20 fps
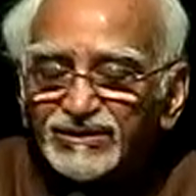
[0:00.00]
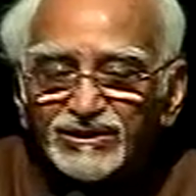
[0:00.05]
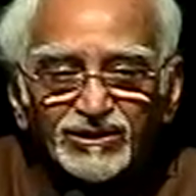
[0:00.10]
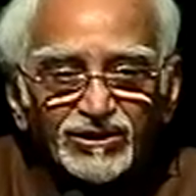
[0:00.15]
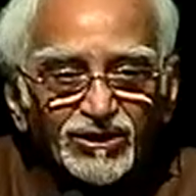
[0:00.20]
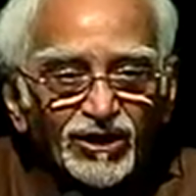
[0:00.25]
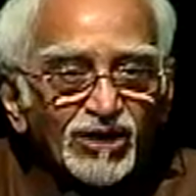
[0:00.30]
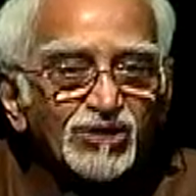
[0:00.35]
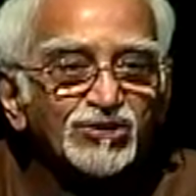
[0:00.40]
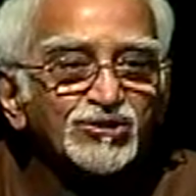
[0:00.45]

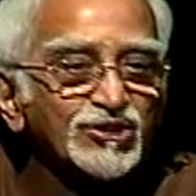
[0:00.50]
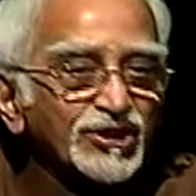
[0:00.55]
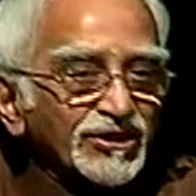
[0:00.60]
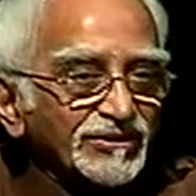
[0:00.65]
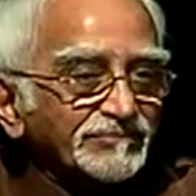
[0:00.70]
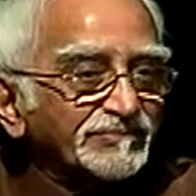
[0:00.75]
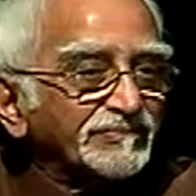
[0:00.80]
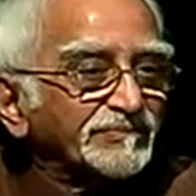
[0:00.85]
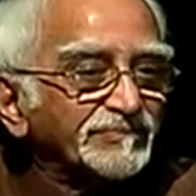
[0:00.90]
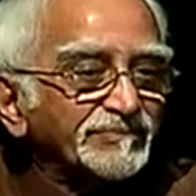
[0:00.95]

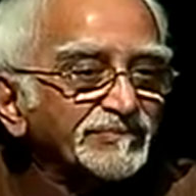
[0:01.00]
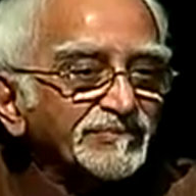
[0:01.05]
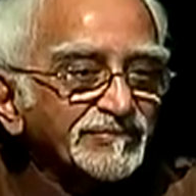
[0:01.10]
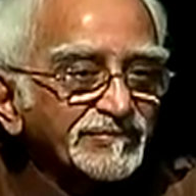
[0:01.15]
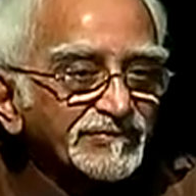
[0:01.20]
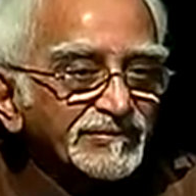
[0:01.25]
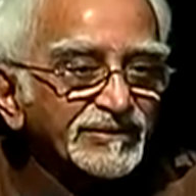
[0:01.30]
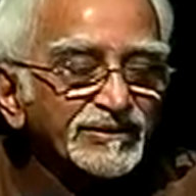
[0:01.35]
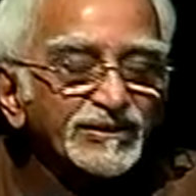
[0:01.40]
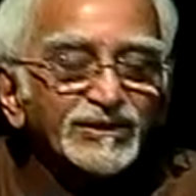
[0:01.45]
culture
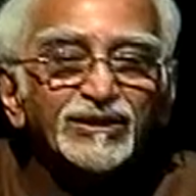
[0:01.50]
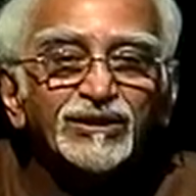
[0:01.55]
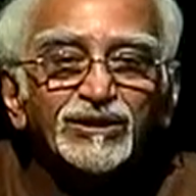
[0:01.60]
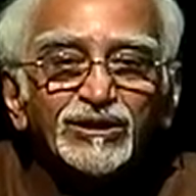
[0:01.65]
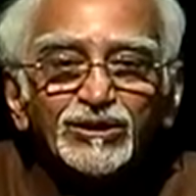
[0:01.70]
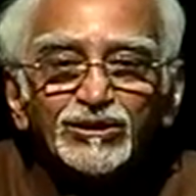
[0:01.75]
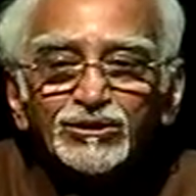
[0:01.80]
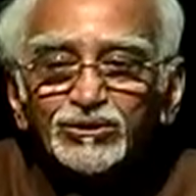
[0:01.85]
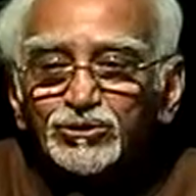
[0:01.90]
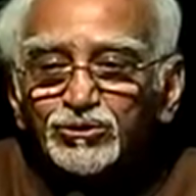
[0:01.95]

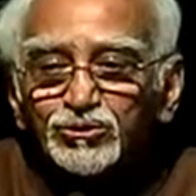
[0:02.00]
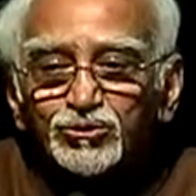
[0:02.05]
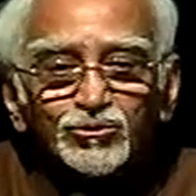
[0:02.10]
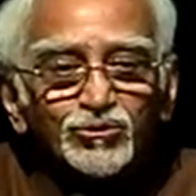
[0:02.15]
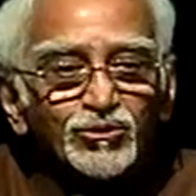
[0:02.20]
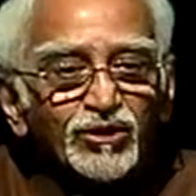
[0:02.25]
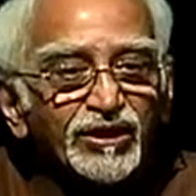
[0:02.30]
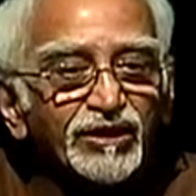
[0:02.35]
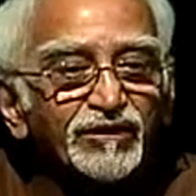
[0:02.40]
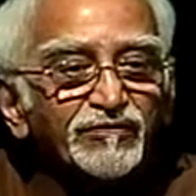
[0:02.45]

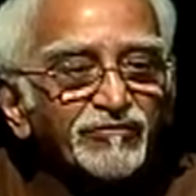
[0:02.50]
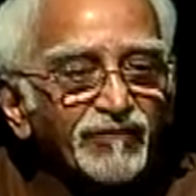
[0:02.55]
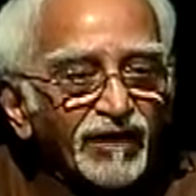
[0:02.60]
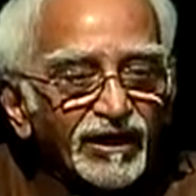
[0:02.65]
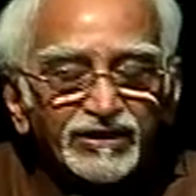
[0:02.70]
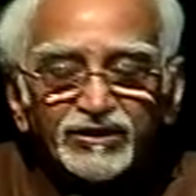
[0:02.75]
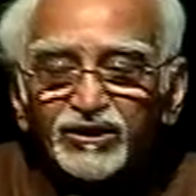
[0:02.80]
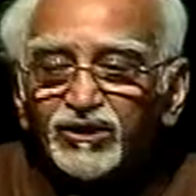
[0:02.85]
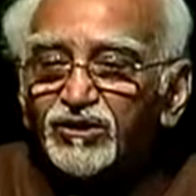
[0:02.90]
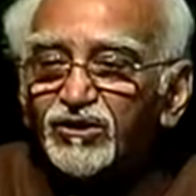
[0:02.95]
to a
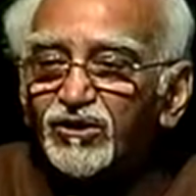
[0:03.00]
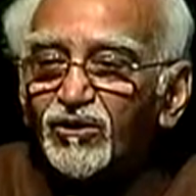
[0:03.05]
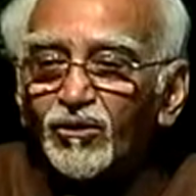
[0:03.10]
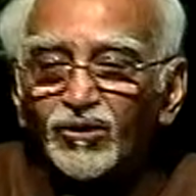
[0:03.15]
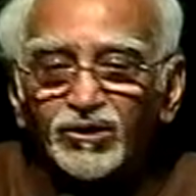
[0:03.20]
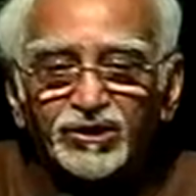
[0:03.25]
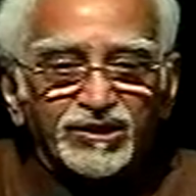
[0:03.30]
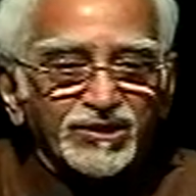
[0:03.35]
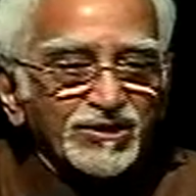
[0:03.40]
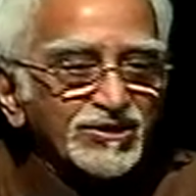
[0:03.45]
wider
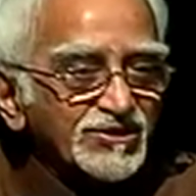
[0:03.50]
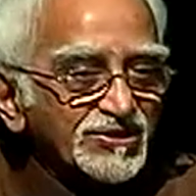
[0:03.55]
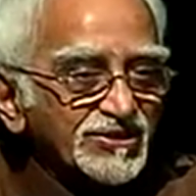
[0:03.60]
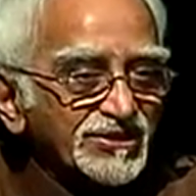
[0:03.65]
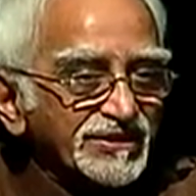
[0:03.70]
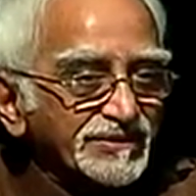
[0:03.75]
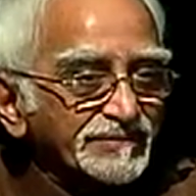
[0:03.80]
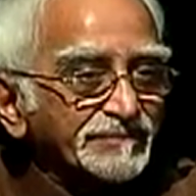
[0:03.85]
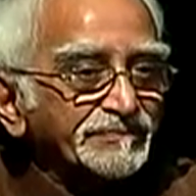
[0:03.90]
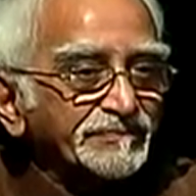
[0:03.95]

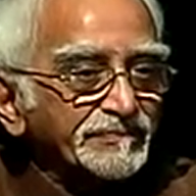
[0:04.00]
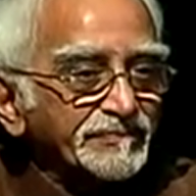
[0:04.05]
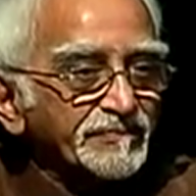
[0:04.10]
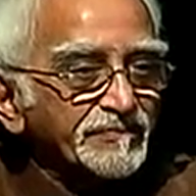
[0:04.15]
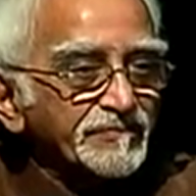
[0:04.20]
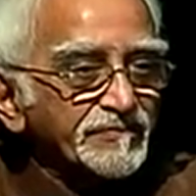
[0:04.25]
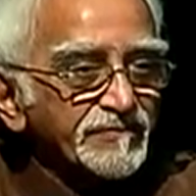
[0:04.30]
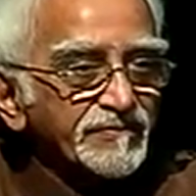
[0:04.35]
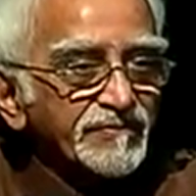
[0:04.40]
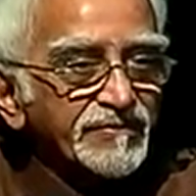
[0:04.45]
audience.
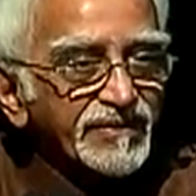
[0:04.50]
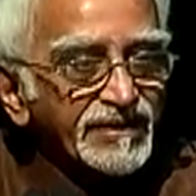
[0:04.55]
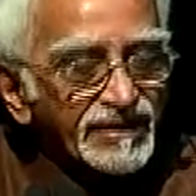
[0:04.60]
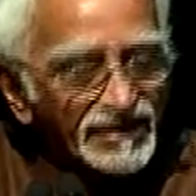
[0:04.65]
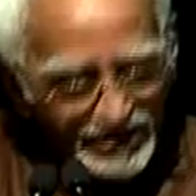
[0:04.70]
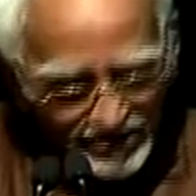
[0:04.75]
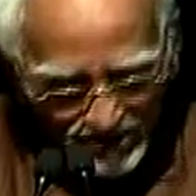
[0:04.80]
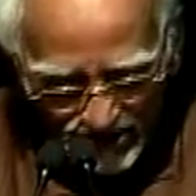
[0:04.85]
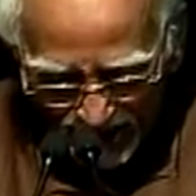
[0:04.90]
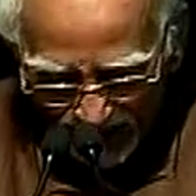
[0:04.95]

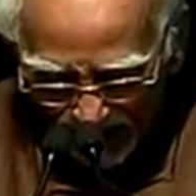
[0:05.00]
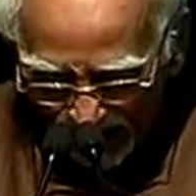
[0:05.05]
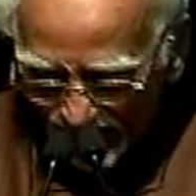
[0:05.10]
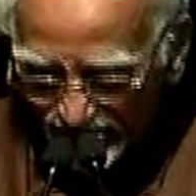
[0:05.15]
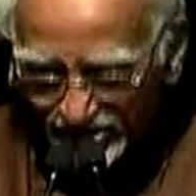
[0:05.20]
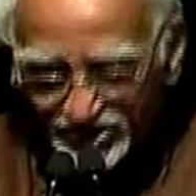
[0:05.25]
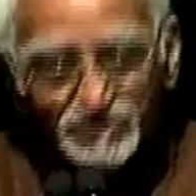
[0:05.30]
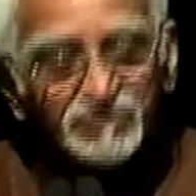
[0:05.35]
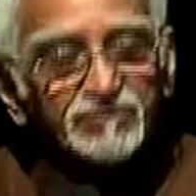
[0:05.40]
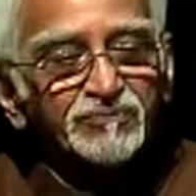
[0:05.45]

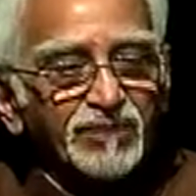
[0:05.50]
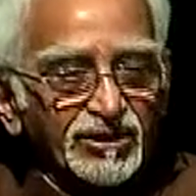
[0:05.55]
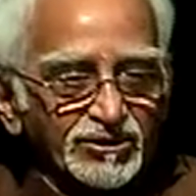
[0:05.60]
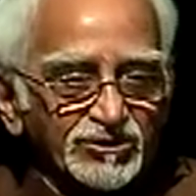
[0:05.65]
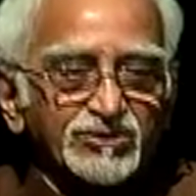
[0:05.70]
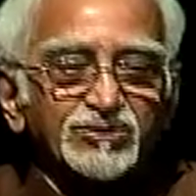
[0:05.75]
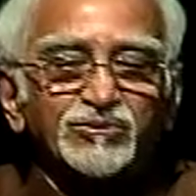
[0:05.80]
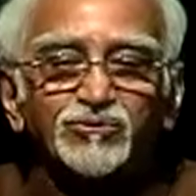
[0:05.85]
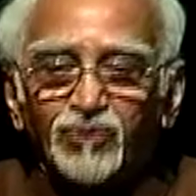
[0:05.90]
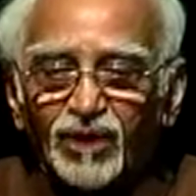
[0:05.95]
Select,
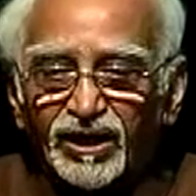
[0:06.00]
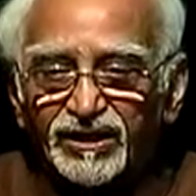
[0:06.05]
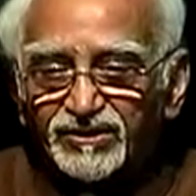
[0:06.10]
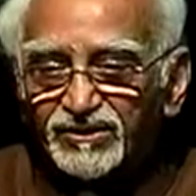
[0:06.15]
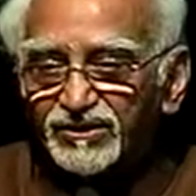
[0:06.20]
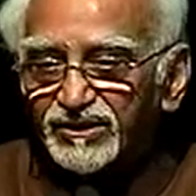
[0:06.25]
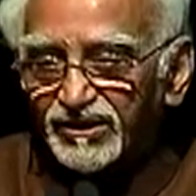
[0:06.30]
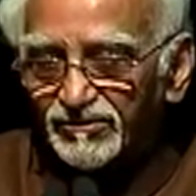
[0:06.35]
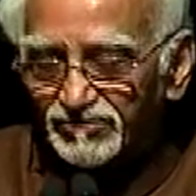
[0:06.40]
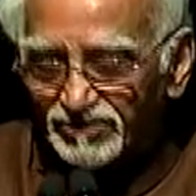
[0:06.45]
but
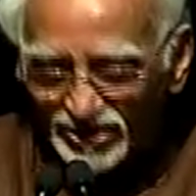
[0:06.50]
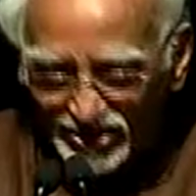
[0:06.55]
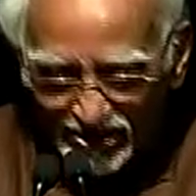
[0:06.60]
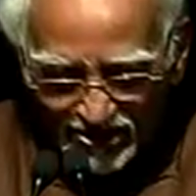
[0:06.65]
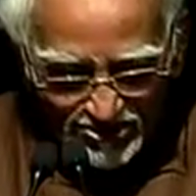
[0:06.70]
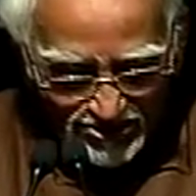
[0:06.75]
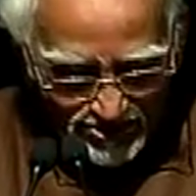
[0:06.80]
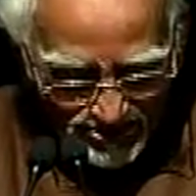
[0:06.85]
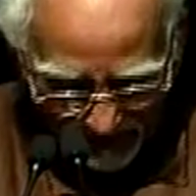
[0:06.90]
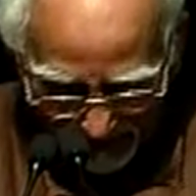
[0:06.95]
wider
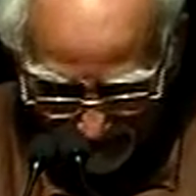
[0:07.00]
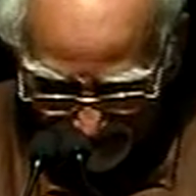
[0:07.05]
nevertheless.